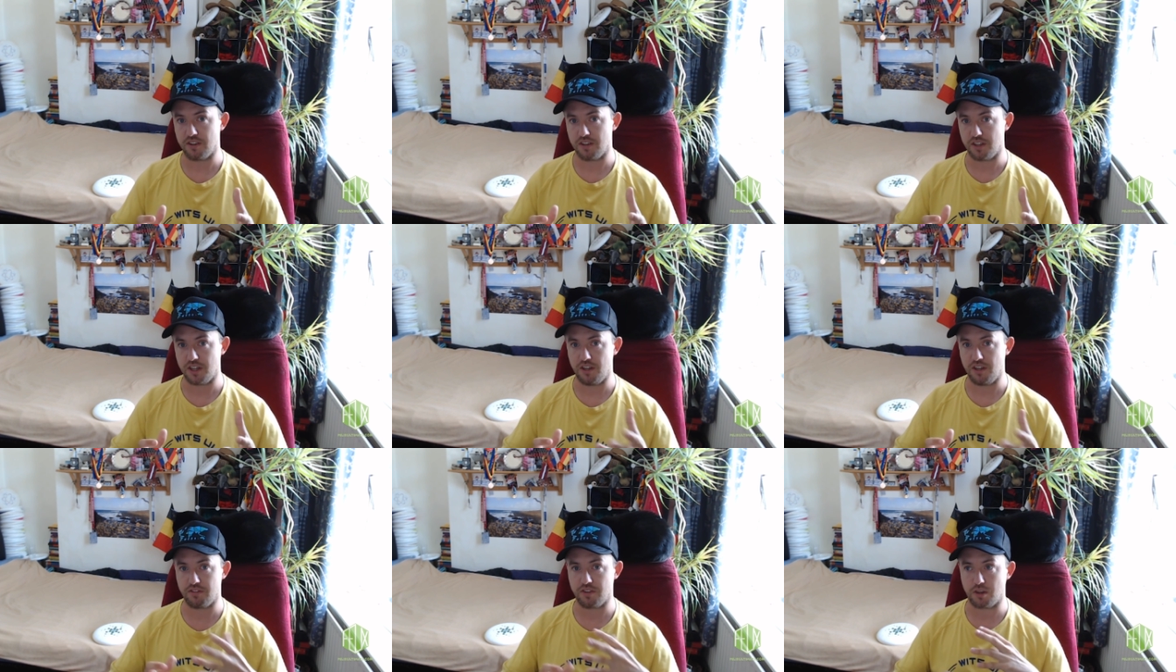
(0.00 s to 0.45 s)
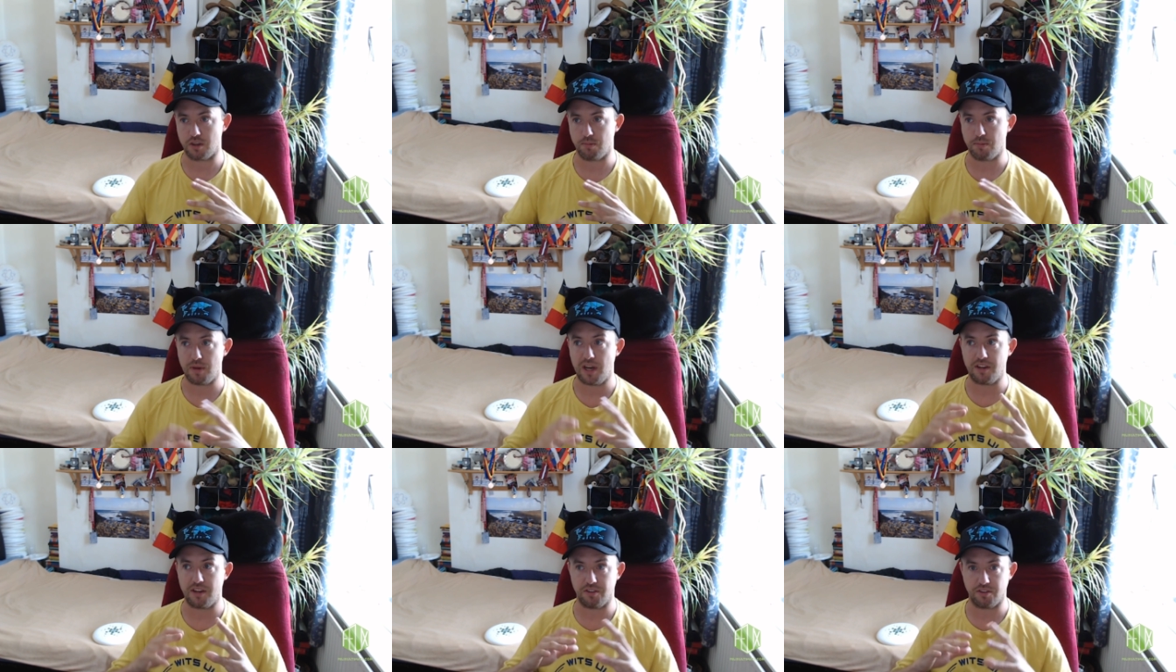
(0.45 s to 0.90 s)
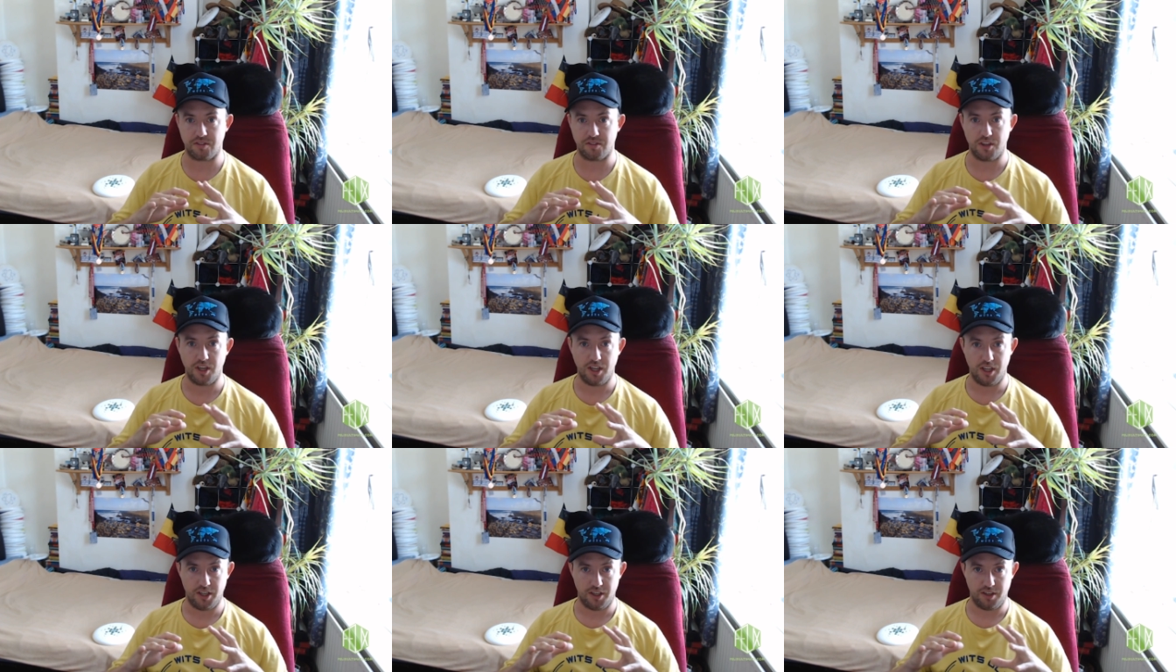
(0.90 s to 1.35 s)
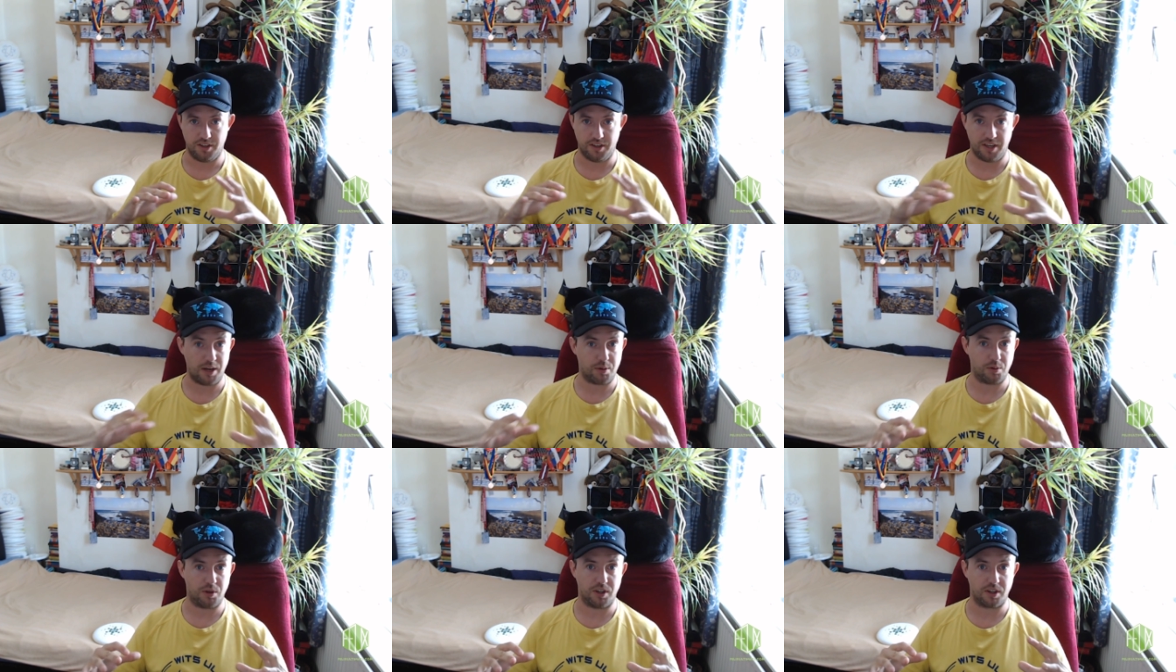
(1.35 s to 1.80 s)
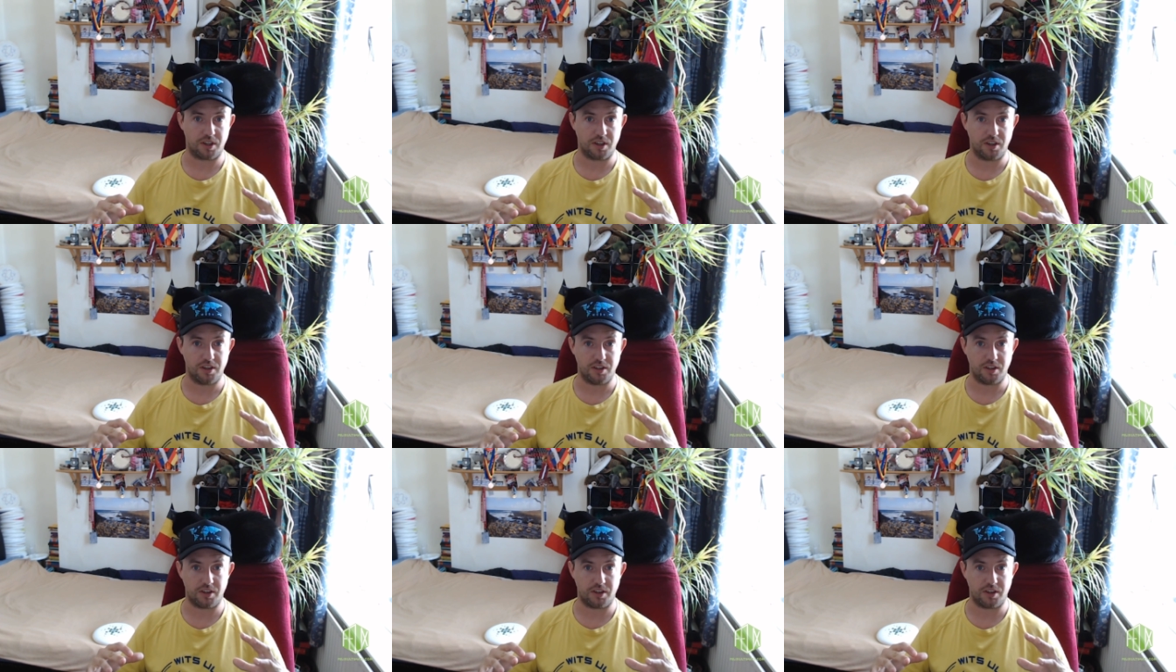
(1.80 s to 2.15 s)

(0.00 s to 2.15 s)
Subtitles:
Okay, it's like a balanced network.